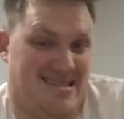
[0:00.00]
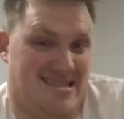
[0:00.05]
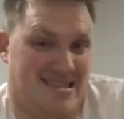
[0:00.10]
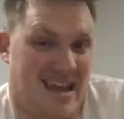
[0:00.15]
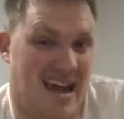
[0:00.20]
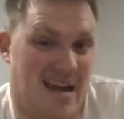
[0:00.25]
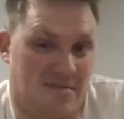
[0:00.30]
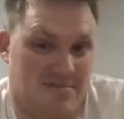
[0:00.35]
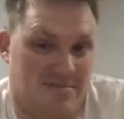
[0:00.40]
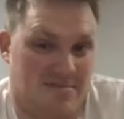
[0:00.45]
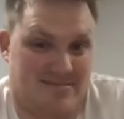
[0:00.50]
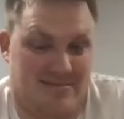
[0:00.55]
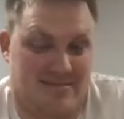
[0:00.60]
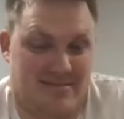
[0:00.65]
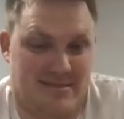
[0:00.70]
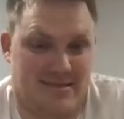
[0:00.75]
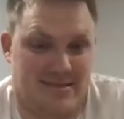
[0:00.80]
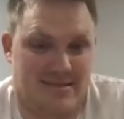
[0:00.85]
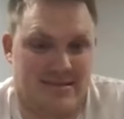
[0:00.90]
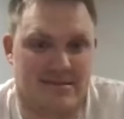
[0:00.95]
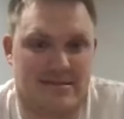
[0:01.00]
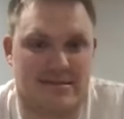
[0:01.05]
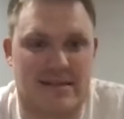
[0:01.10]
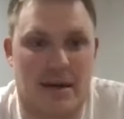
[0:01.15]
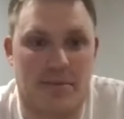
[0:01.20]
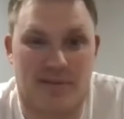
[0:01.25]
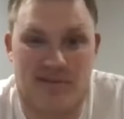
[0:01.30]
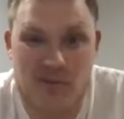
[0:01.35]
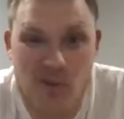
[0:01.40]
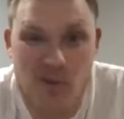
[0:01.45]

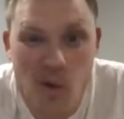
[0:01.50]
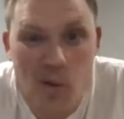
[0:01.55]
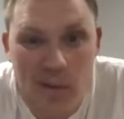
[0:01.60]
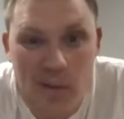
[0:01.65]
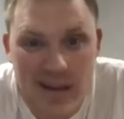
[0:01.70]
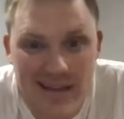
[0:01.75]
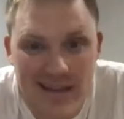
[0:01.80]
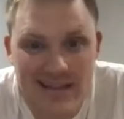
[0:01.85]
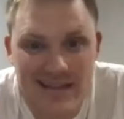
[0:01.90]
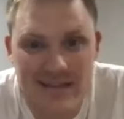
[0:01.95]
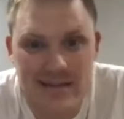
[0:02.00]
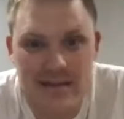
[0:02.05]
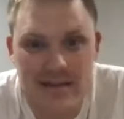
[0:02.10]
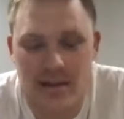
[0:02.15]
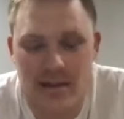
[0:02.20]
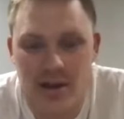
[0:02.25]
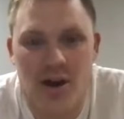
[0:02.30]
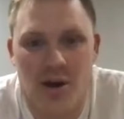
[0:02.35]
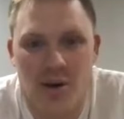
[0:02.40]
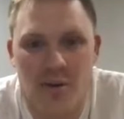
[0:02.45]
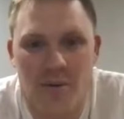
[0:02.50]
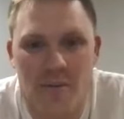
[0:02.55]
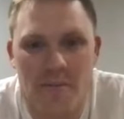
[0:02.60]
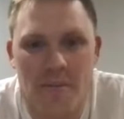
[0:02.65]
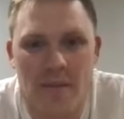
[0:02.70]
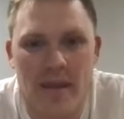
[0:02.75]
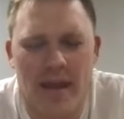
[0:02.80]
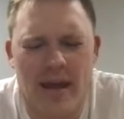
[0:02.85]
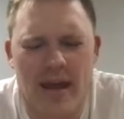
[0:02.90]
I'm performing, you know?